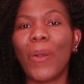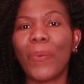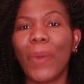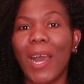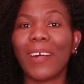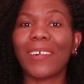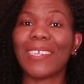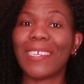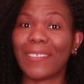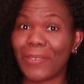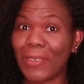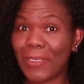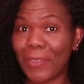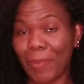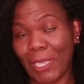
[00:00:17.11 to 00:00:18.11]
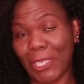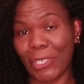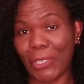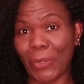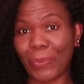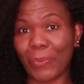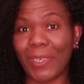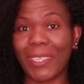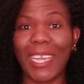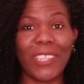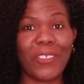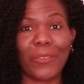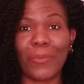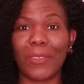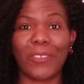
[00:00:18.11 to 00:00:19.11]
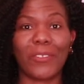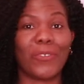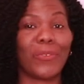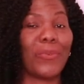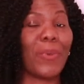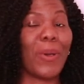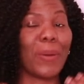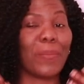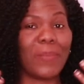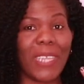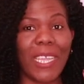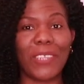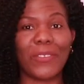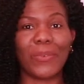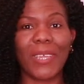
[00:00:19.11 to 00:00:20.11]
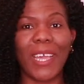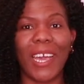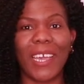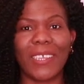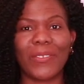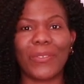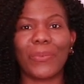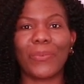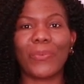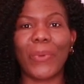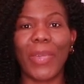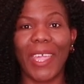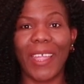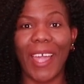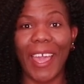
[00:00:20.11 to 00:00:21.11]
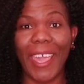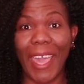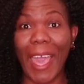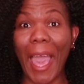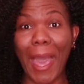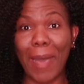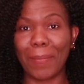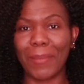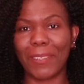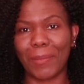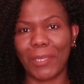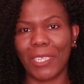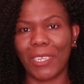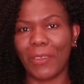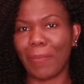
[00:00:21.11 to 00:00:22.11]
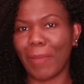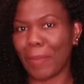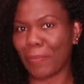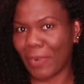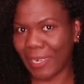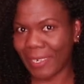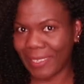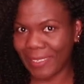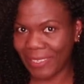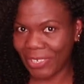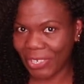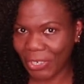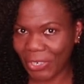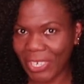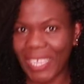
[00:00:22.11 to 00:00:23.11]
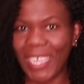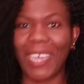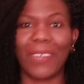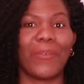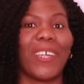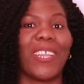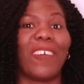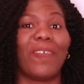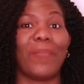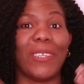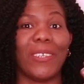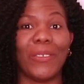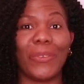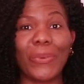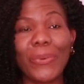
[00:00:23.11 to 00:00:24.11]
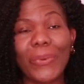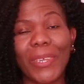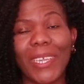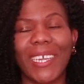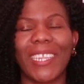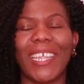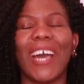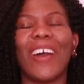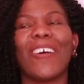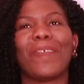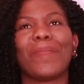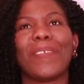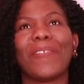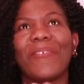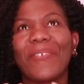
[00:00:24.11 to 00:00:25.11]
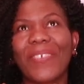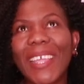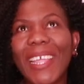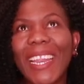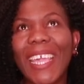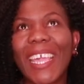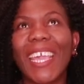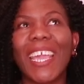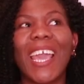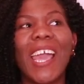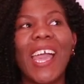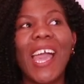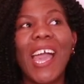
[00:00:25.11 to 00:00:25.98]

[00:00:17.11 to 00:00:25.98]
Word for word: Well, it's going to be a short one. I just wanted to update you guys on where I am, especially on my pregnancy journey and what I've been doing and how I've been feeling